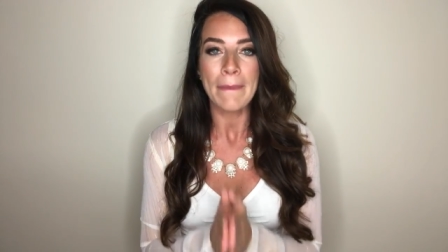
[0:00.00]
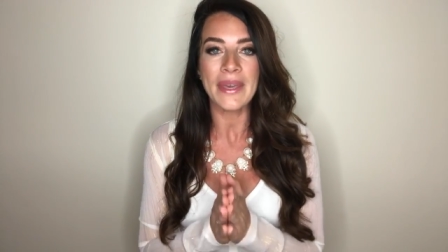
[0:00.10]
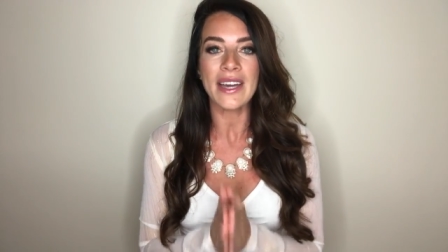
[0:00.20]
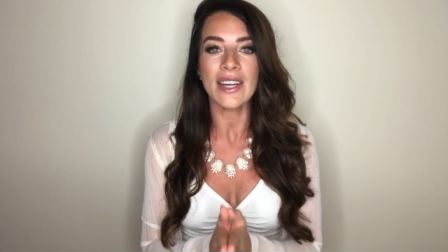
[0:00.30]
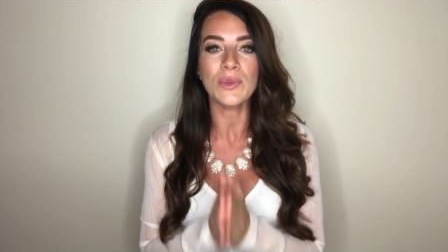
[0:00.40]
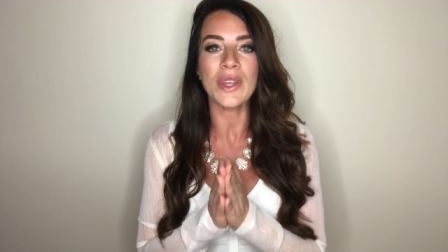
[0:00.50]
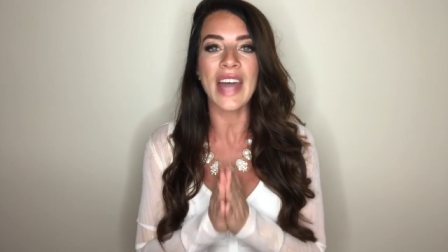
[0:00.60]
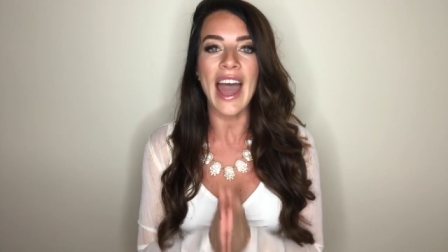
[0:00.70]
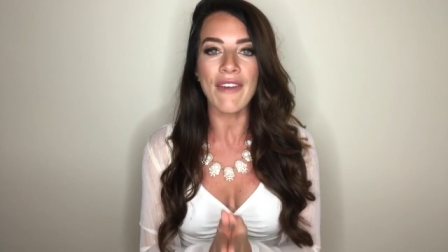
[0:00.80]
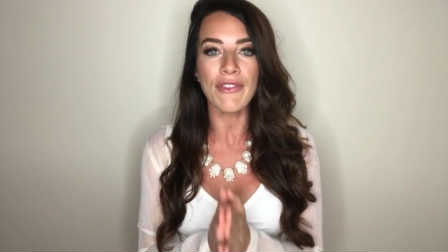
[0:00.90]
because
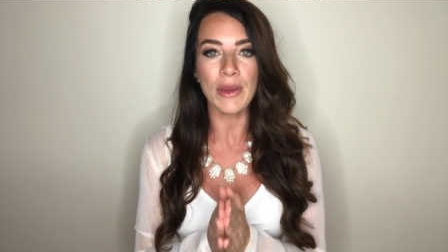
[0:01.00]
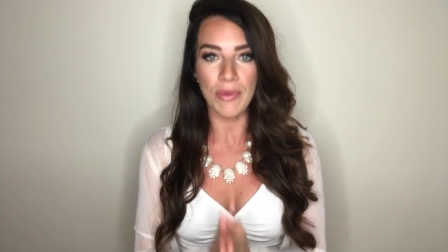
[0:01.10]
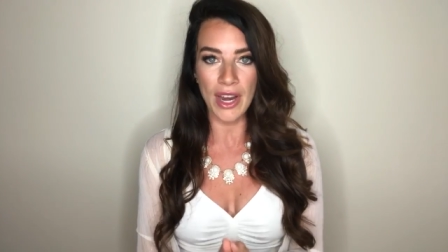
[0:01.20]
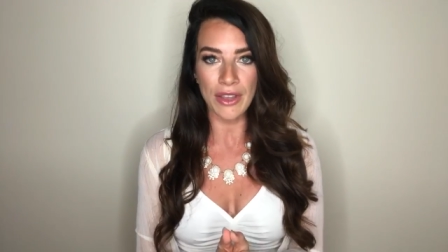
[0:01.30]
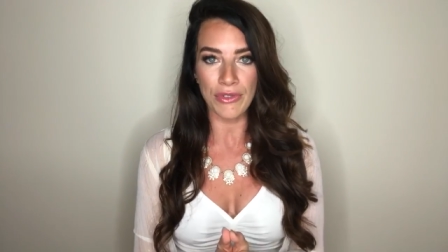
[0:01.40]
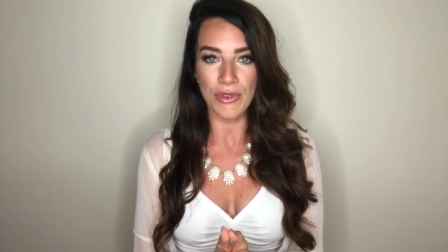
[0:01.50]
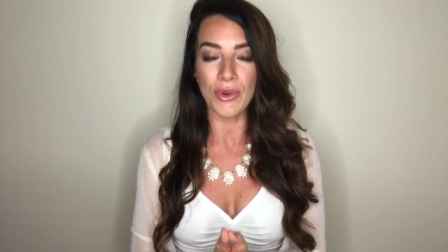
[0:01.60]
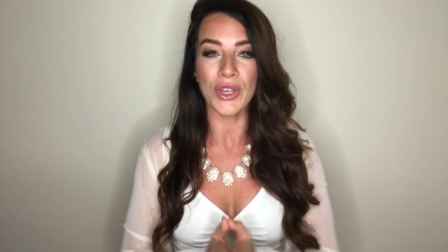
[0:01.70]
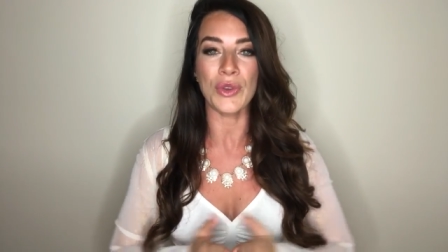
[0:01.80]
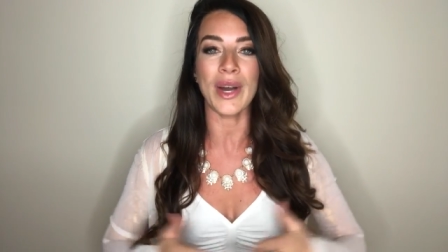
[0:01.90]
with every
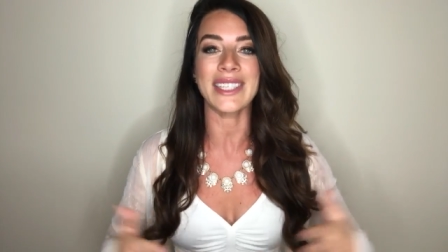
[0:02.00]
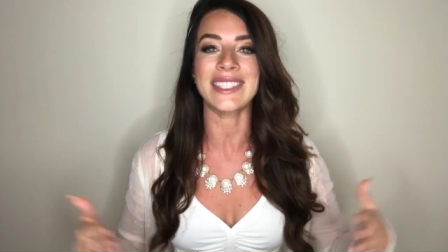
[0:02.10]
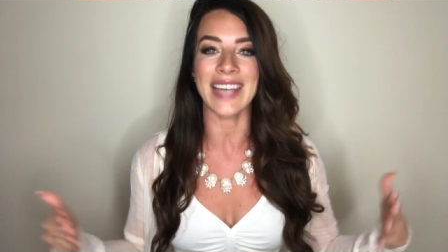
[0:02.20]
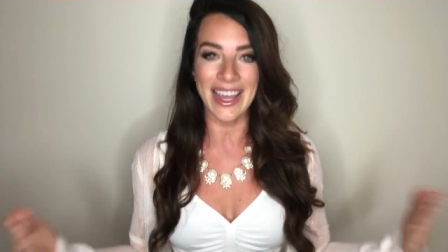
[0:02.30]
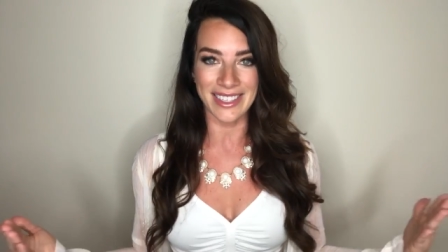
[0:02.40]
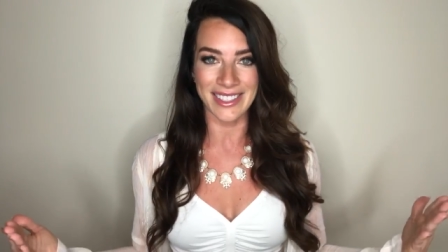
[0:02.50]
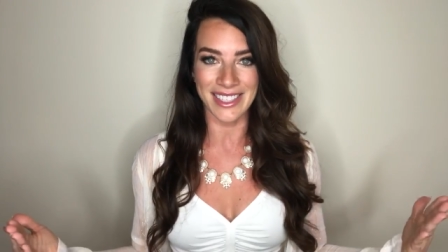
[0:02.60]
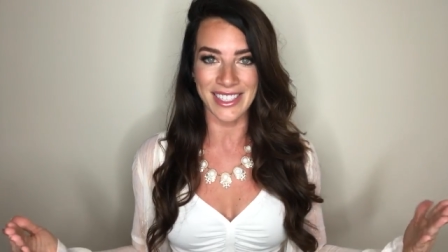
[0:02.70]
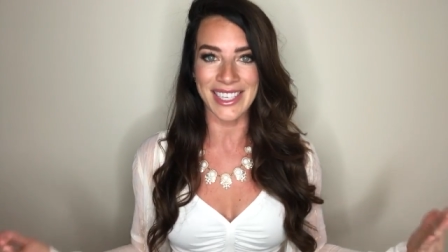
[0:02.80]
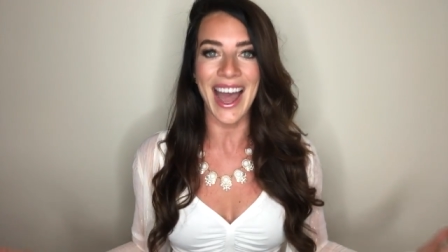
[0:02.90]
breakthrough, you ascend
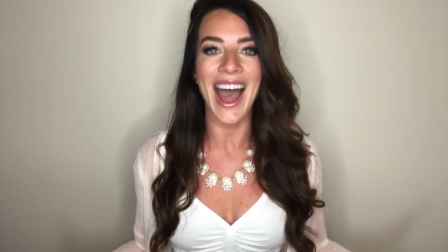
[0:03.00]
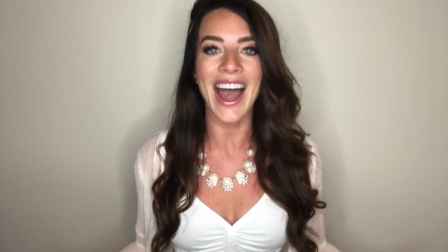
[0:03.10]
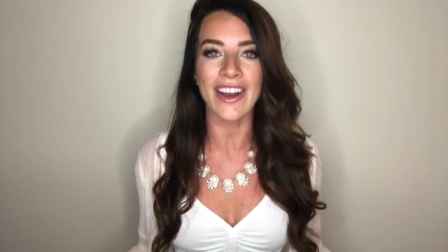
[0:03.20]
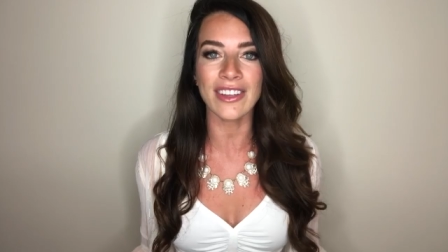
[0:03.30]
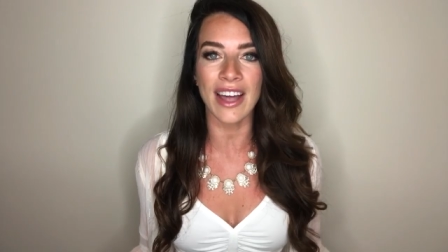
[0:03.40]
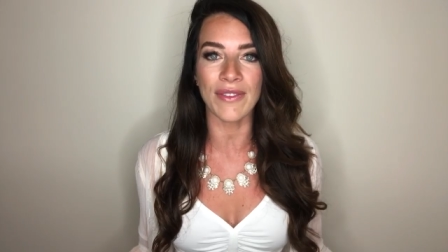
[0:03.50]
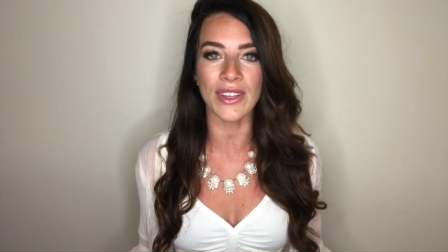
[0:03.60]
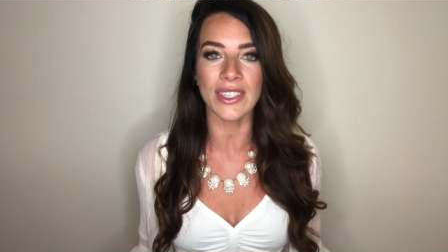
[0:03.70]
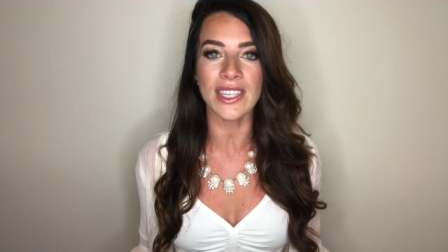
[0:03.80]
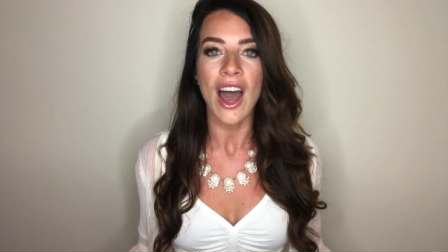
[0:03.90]
into higher
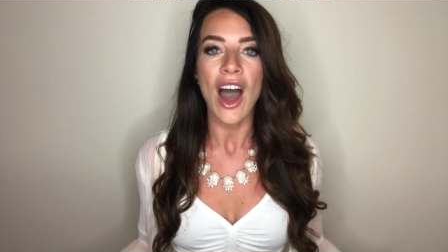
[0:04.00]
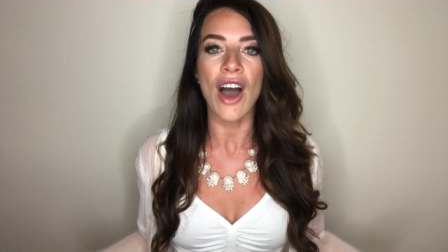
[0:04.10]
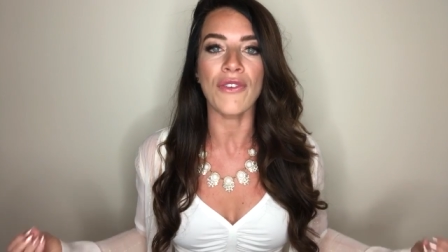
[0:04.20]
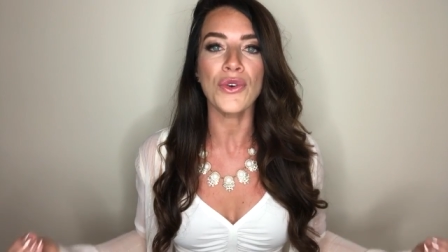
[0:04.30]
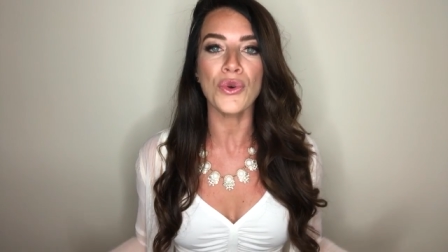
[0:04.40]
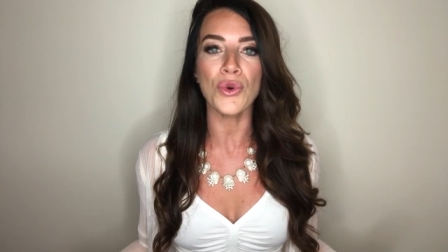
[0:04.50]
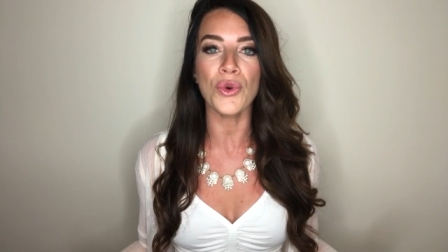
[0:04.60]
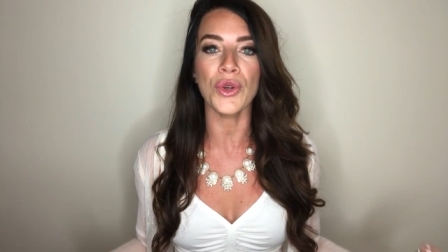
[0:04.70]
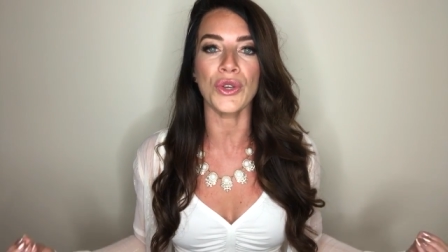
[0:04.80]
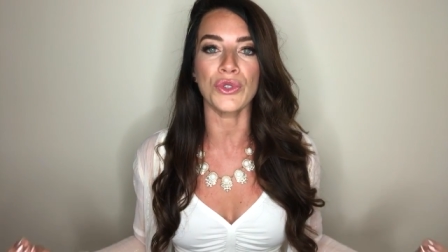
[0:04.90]
levels of
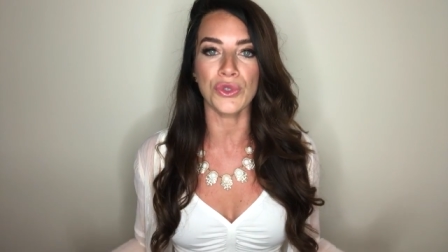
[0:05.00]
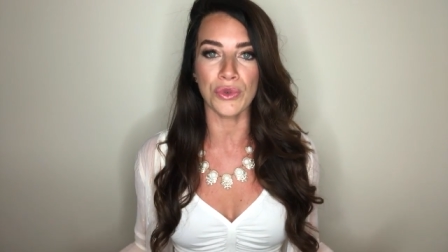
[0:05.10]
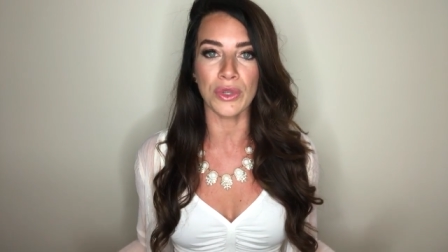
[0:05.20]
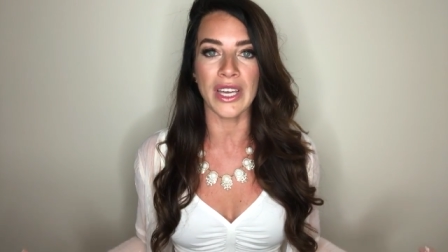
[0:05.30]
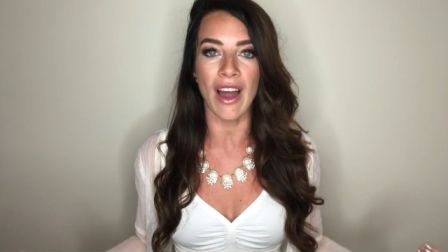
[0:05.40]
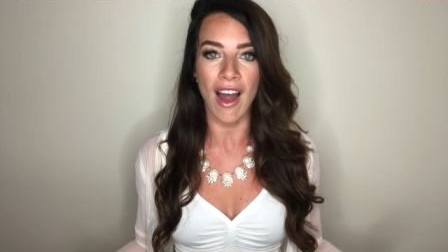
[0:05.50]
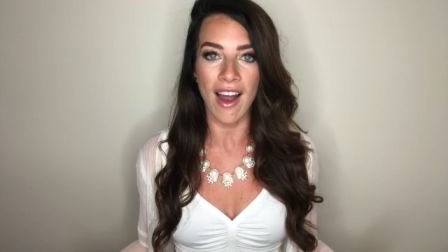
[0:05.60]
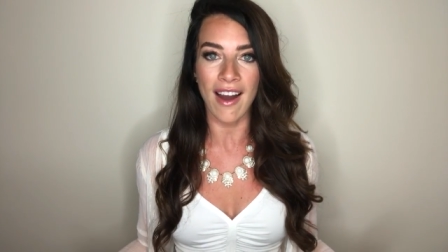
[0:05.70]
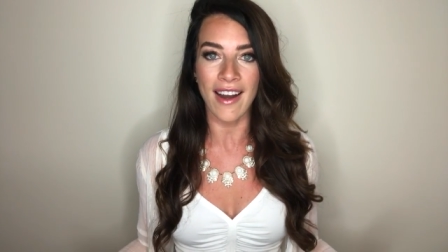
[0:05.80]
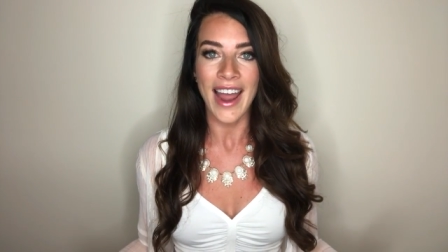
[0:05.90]
who you truly
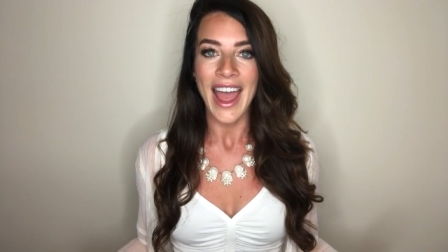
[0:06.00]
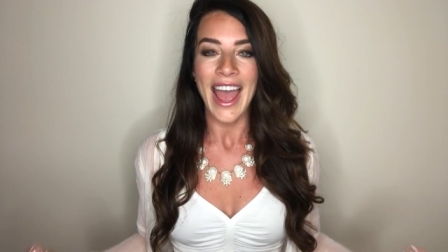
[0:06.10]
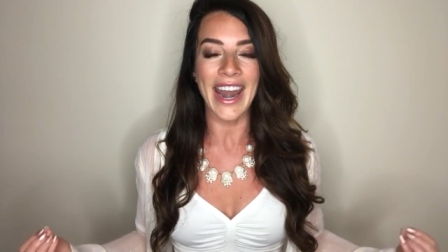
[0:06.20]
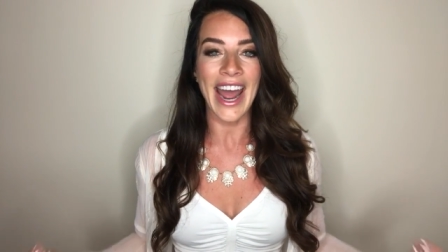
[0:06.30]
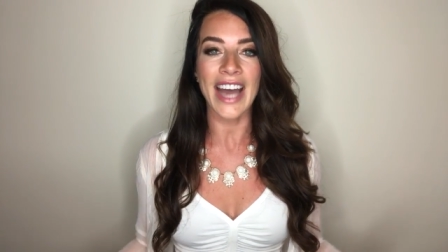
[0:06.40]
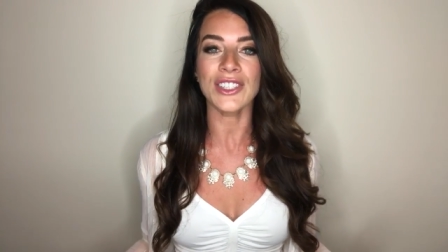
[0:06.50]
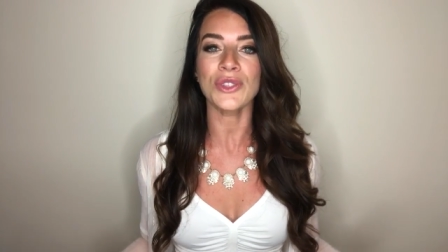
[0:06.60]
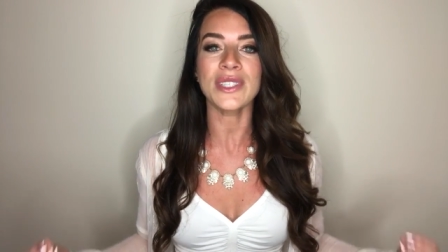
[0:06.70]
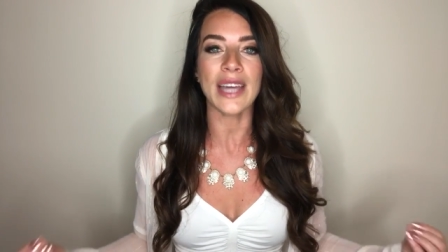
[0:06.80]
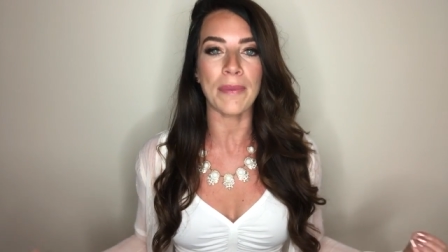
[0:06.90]
are. And
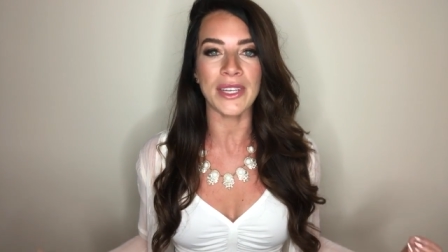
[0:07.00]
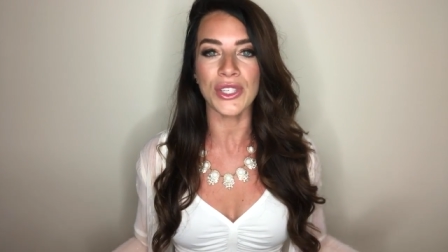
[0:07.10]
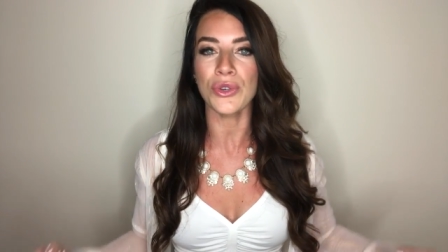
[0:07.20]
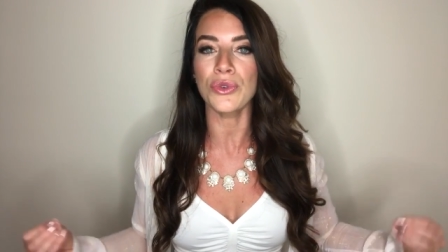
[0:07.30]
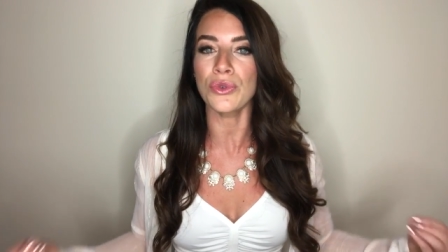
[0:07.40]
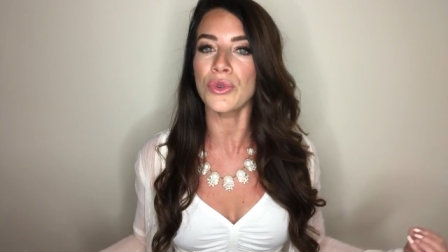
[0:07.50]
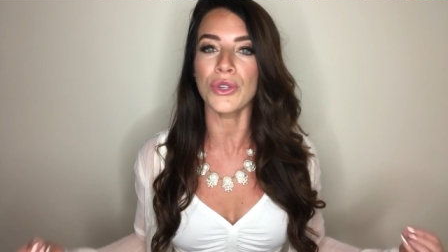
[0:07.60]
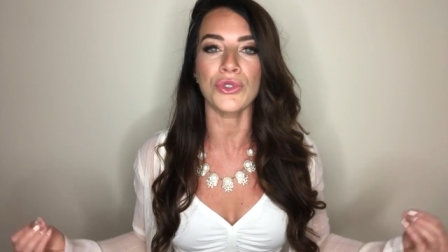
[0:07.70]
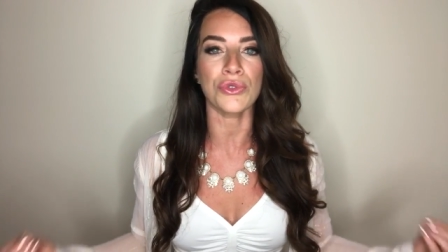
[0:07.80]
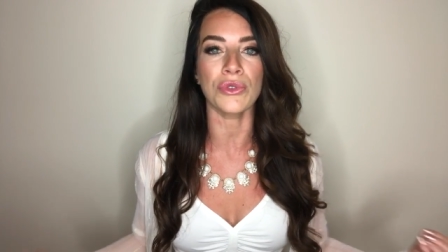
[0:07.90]
as you step into who
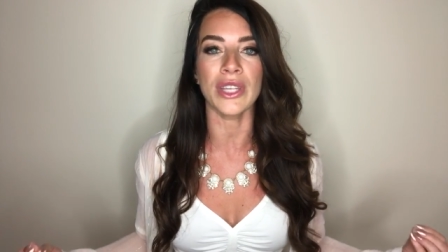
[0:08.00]
you